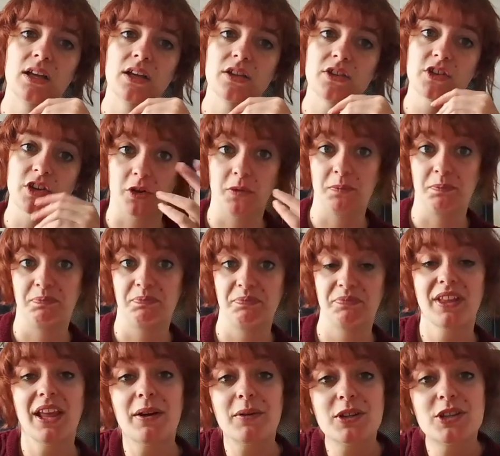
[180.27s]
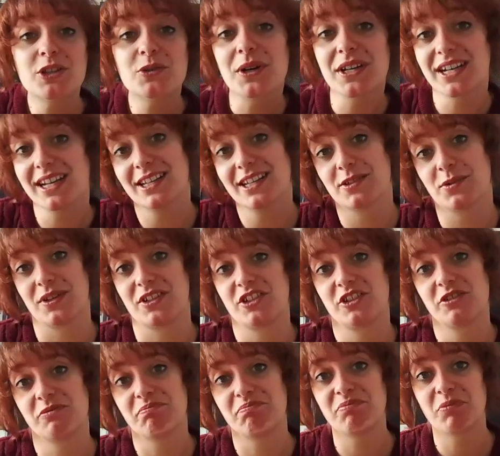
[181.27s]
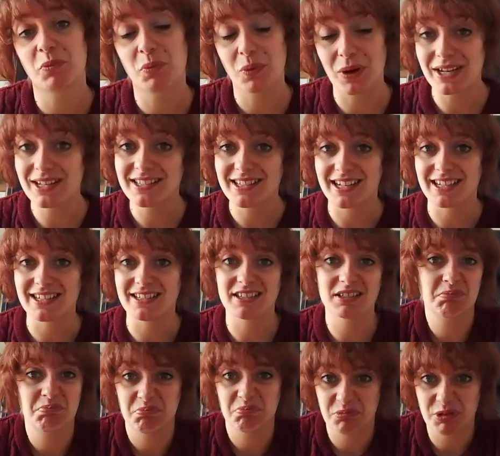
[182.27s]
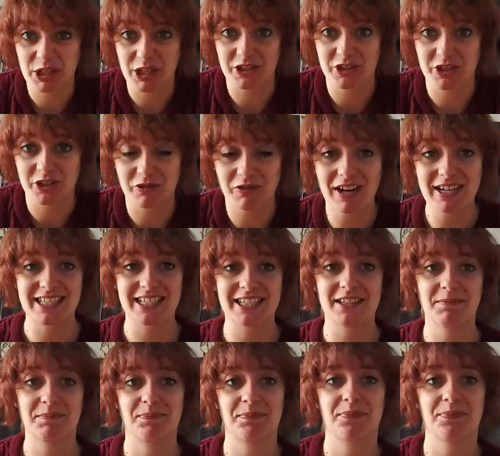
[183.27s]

So, now on to our next question. When is data production ready?